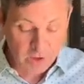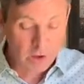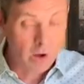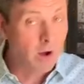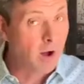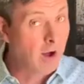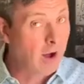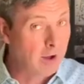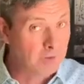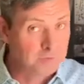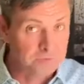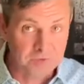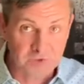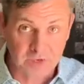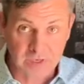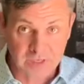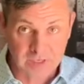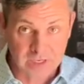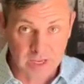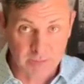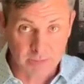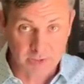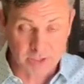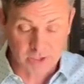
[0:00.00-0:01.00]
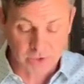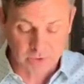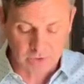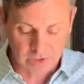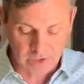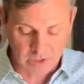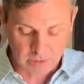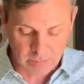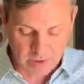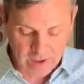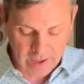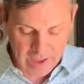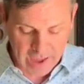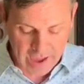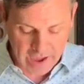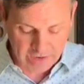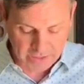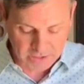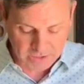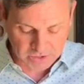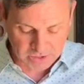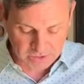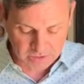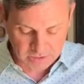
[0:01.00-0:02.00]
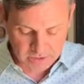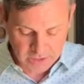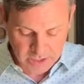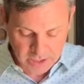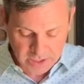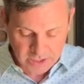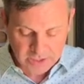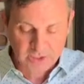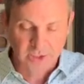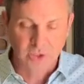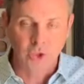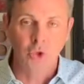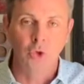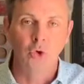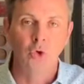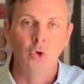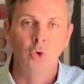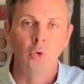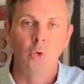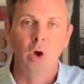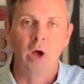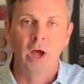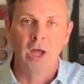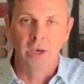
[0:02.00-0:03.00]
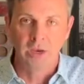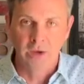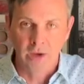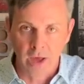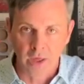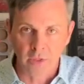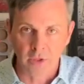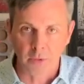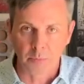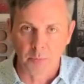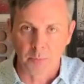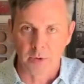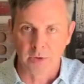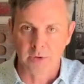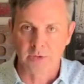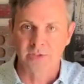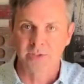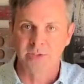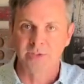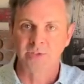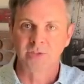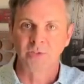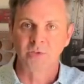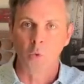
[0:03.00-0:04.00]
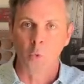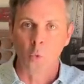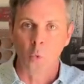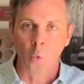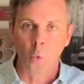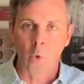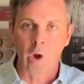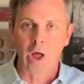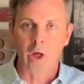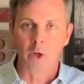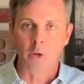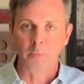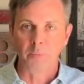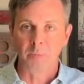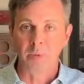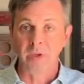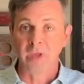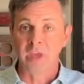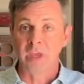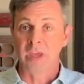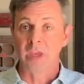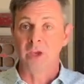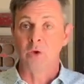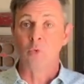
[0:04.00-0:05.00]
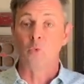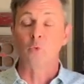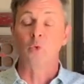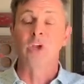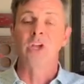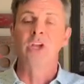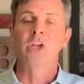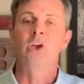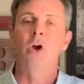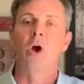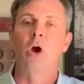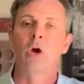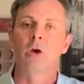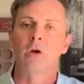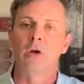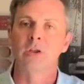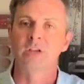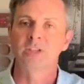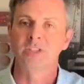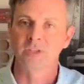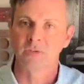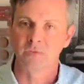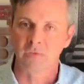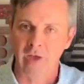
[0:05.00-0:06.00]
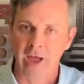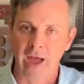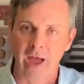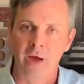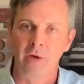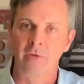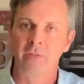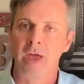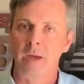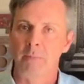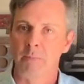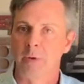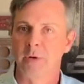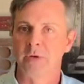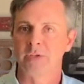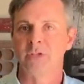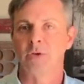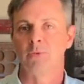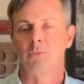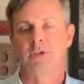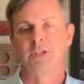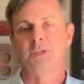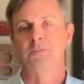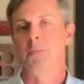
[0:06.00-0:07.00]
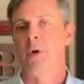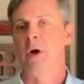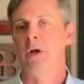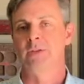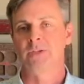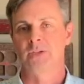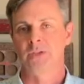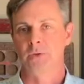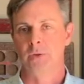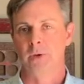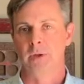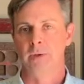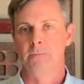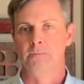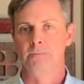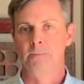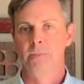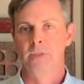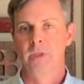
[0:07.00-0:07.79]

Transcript: often demonstrated by action, to another person's well being, regardless of how that person responds to it.